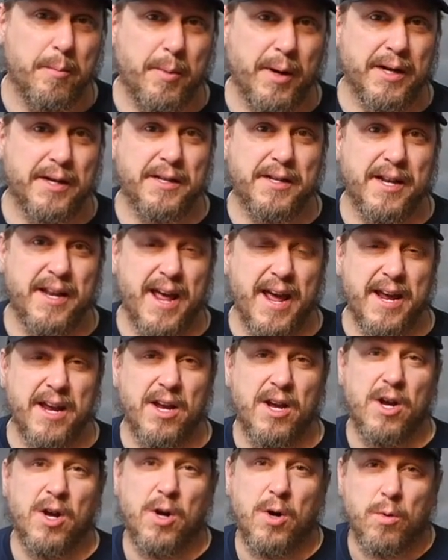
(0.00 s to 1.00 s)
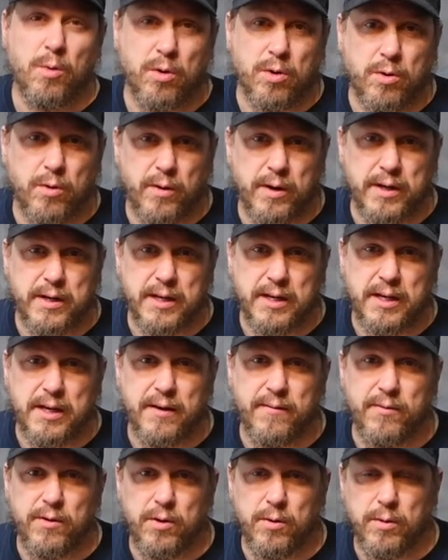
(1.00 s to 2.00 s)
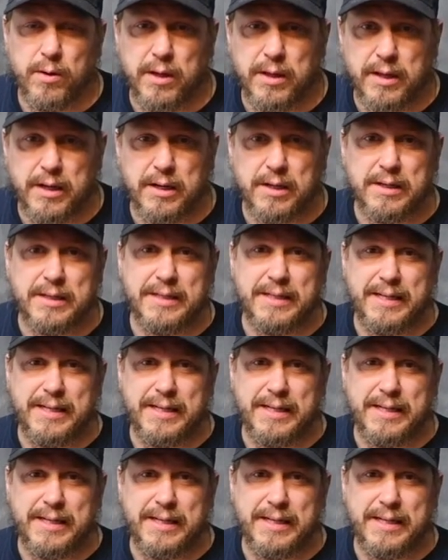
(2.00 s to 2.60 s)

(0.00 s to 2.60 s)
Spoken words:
But today we're going to give you a little